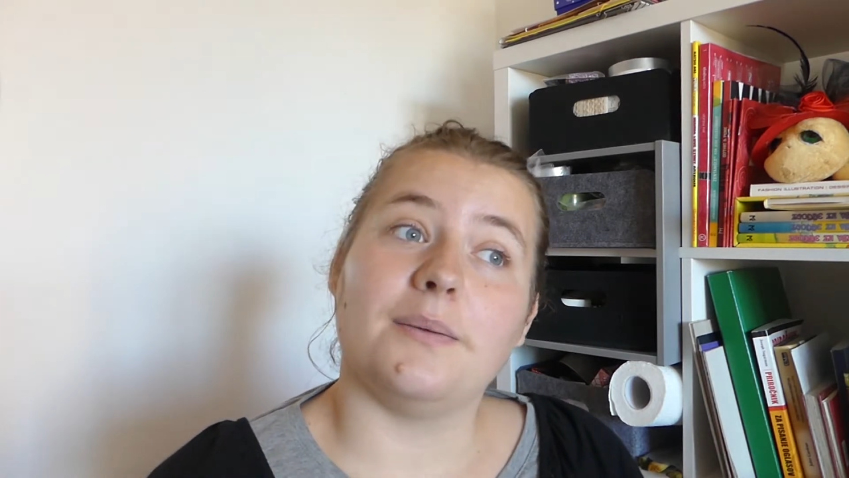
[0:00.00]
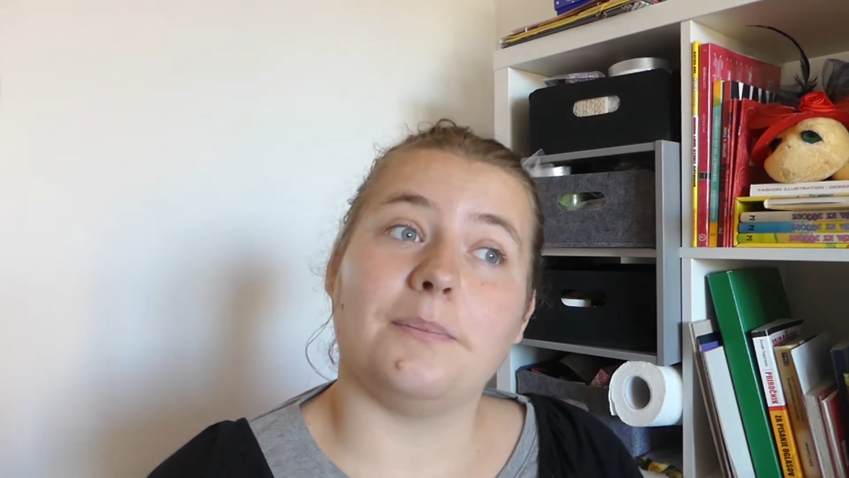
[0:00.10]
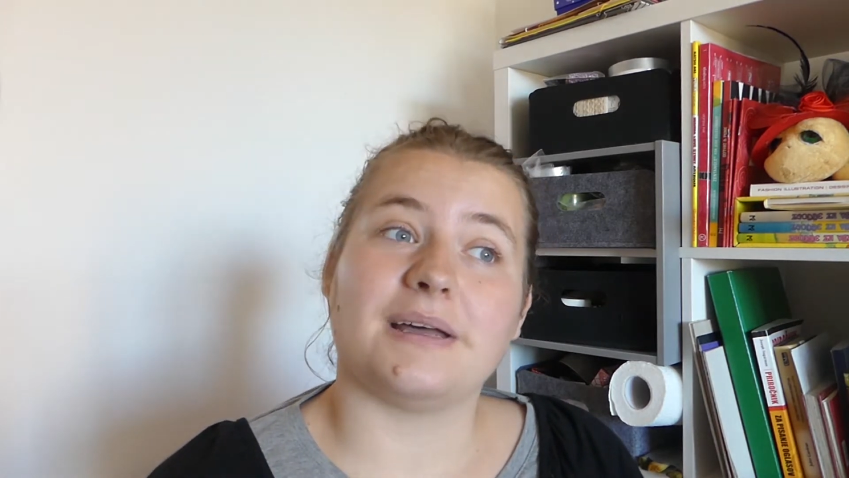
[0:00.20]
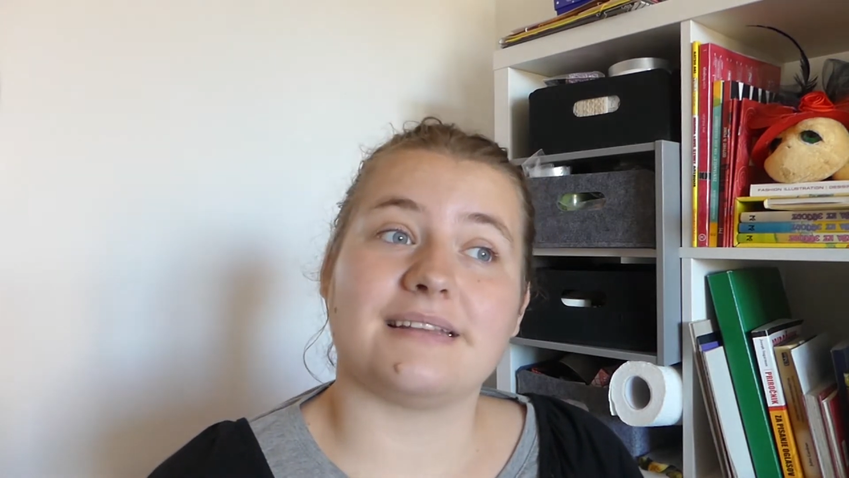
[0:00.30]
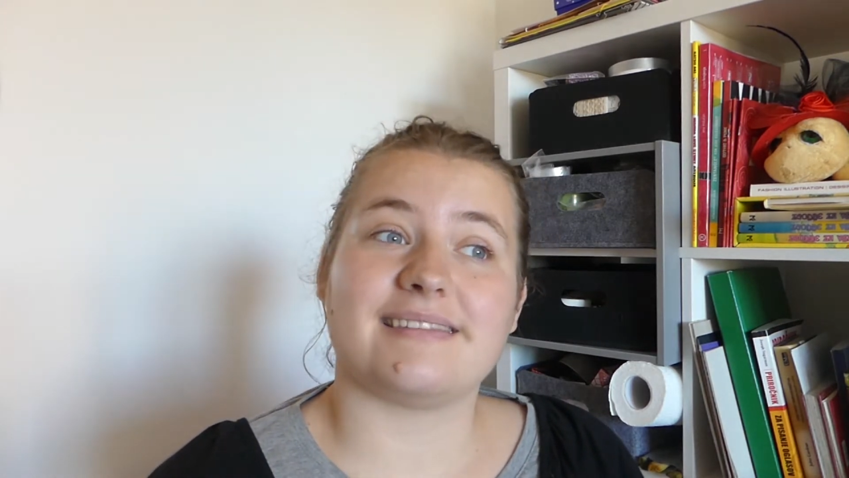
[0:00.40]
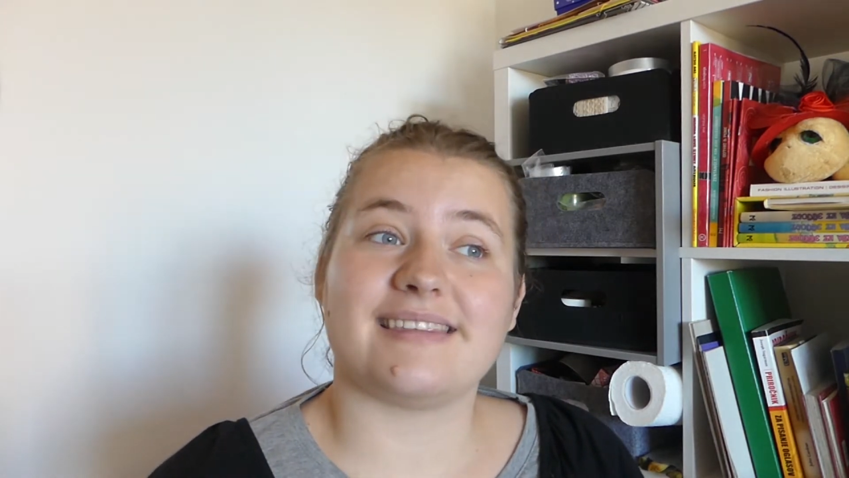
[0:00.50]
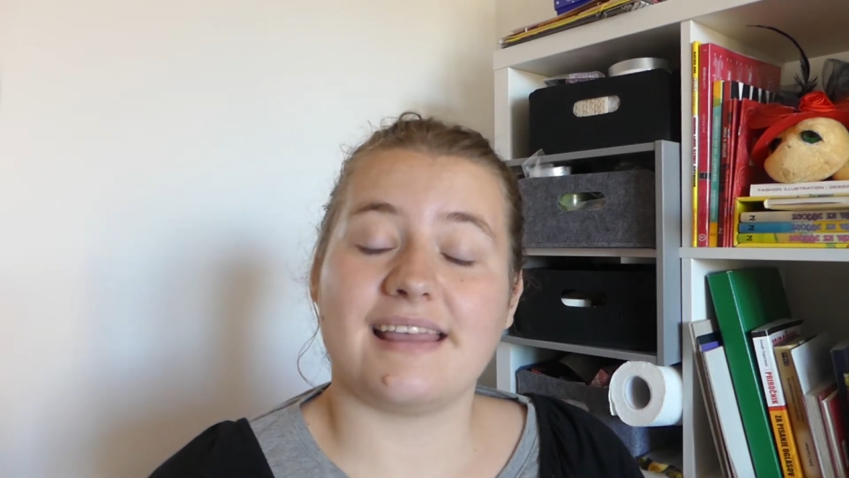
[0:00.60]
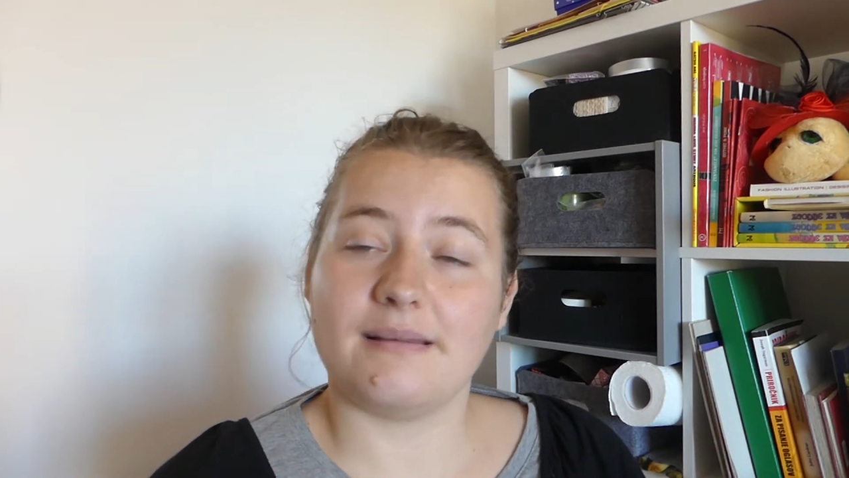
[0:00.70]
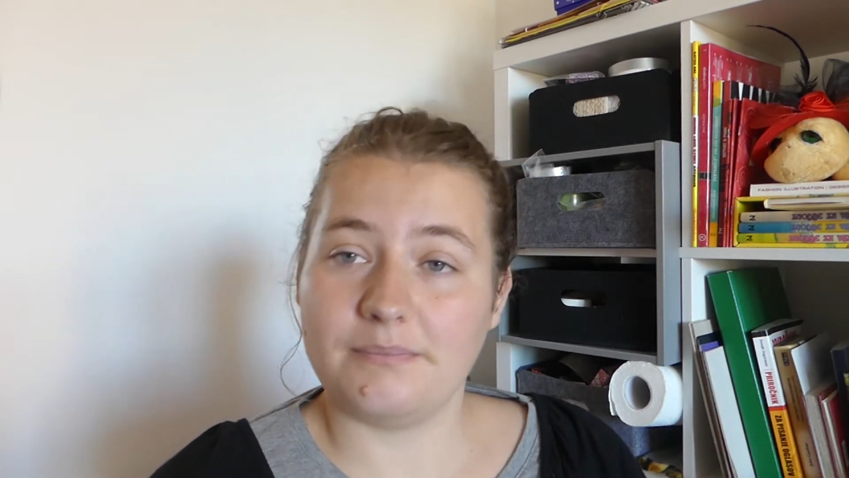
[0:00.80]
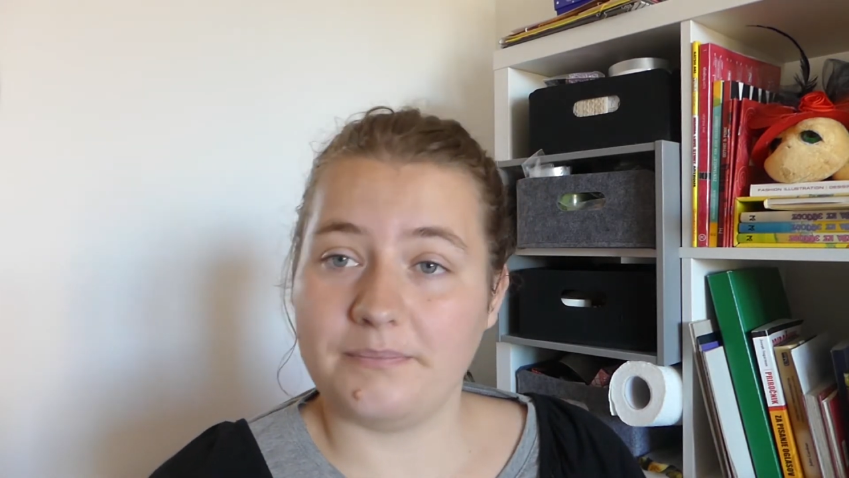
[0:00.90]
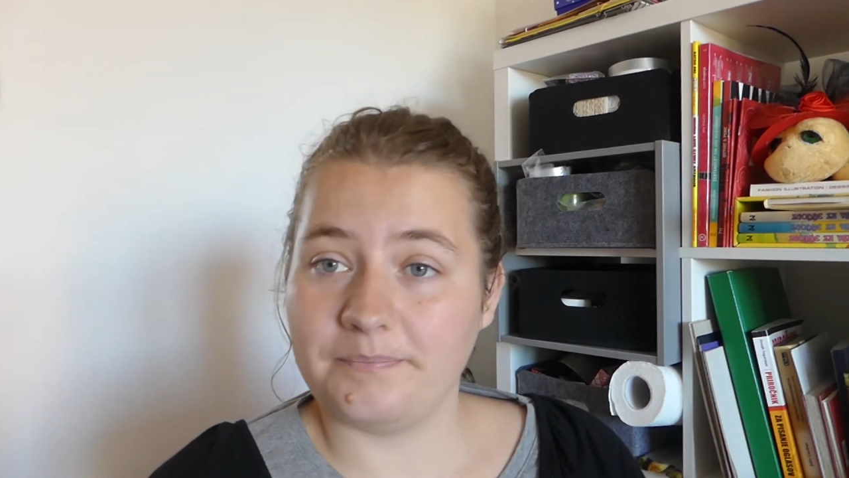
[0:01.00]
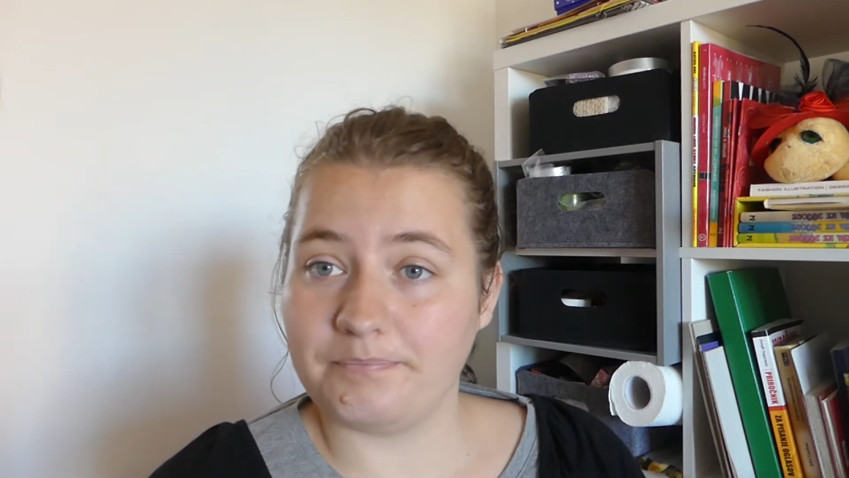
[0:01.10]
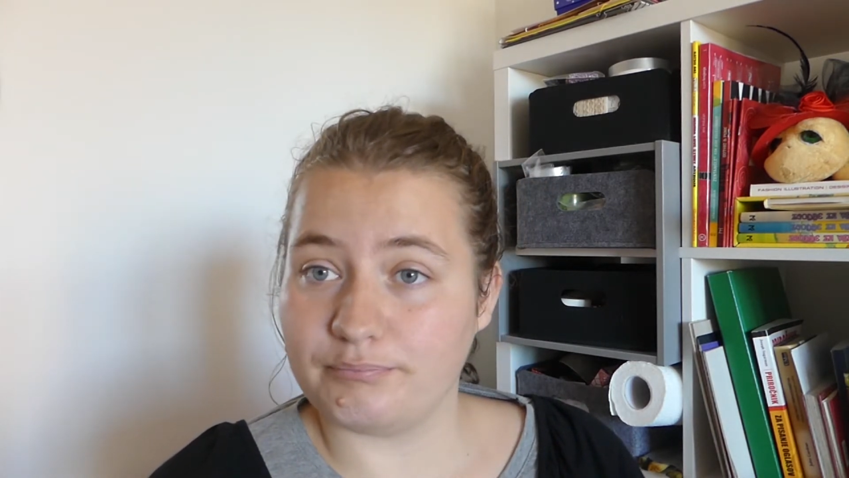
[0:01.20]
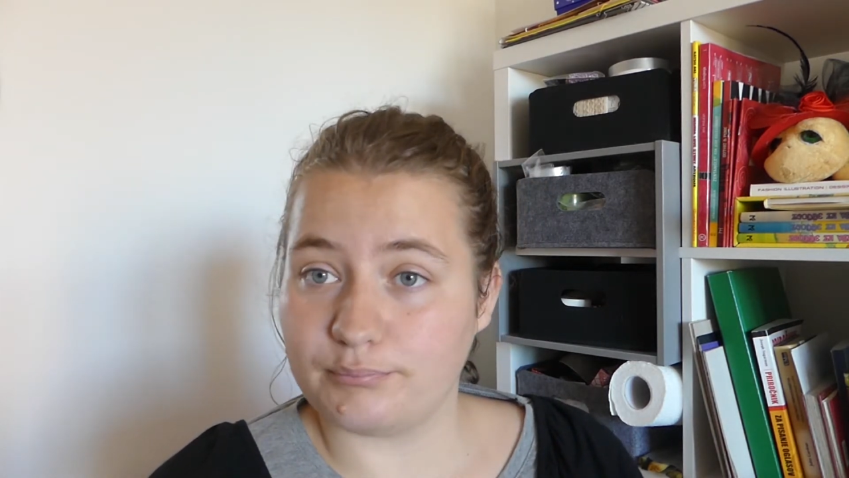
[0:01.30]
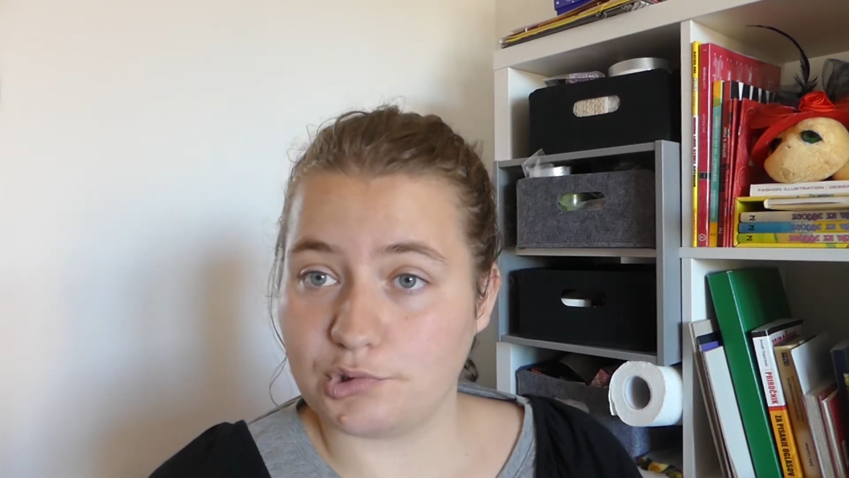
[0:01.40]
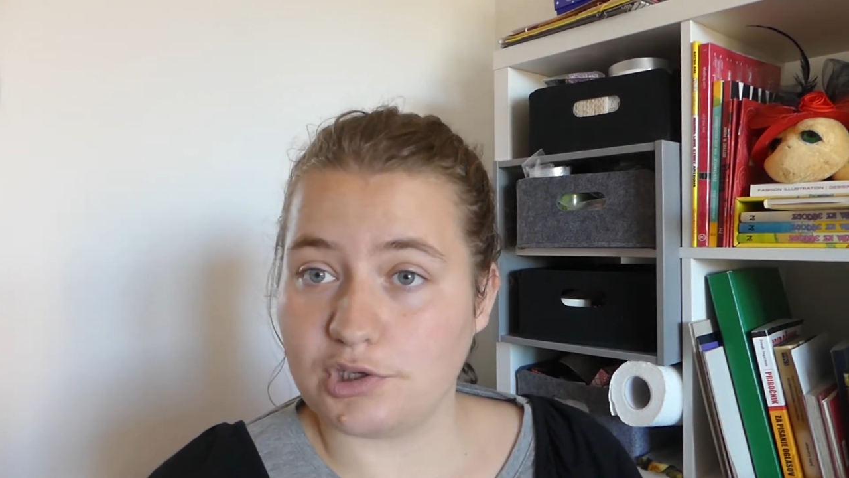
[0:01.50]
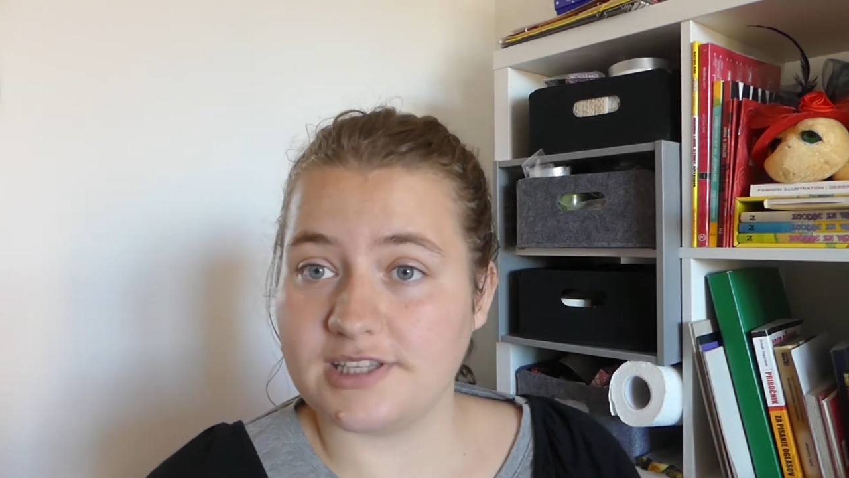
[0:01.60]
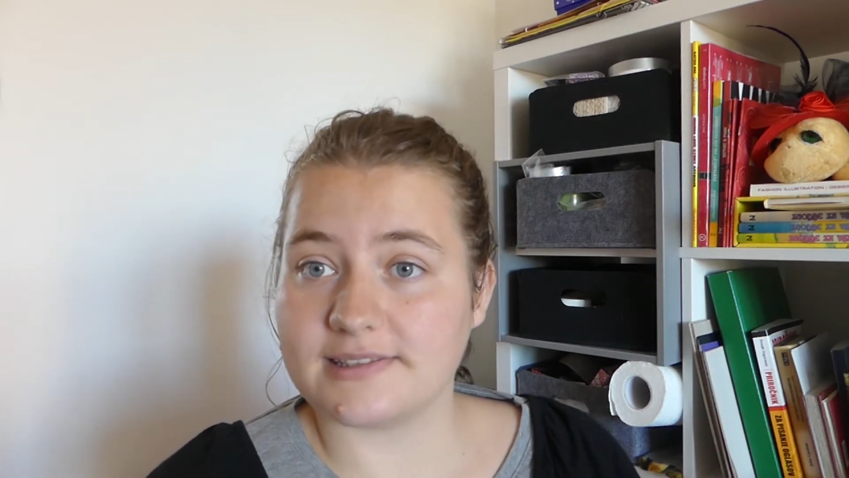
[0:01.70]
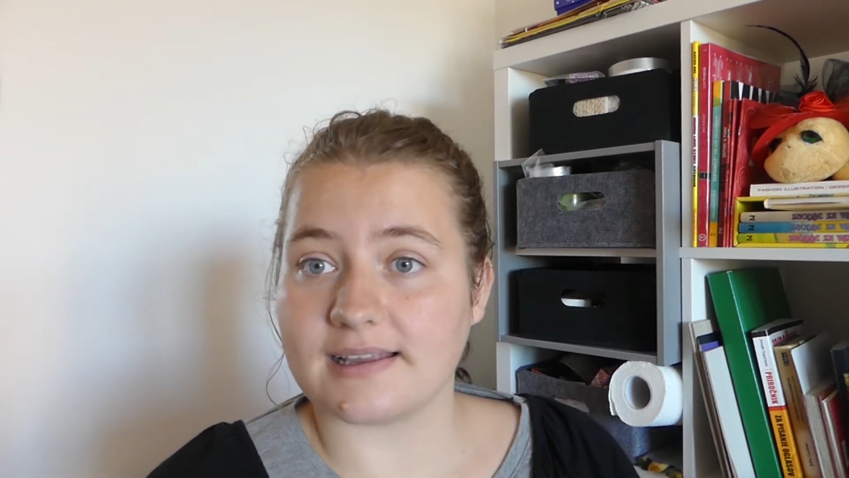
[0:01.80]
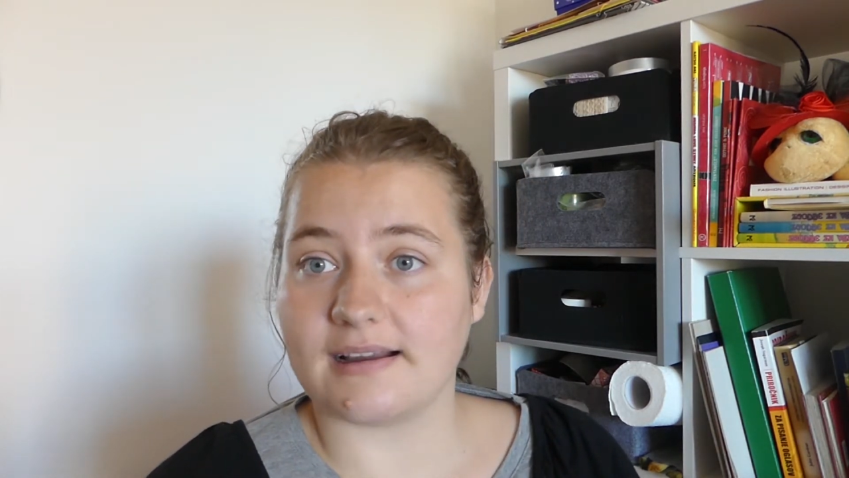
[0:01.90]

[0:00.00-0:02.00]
but some breeds